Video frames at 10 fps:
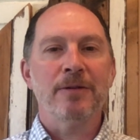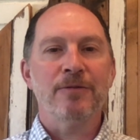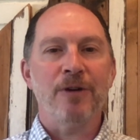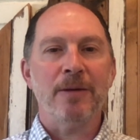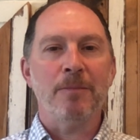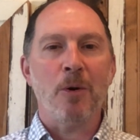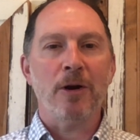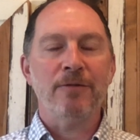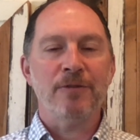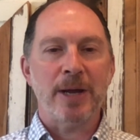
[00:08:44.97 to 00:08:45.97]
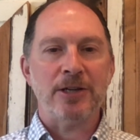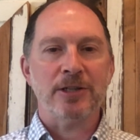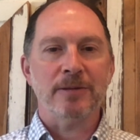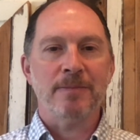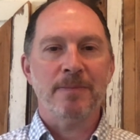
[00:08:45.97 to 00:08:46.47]
for more
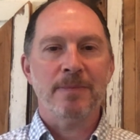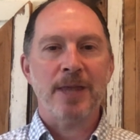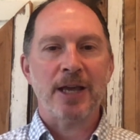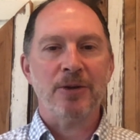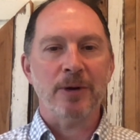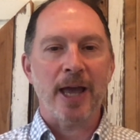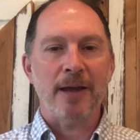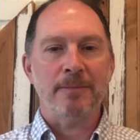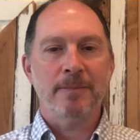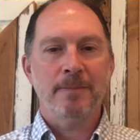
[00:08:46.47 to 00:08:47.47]
information. Thank you again.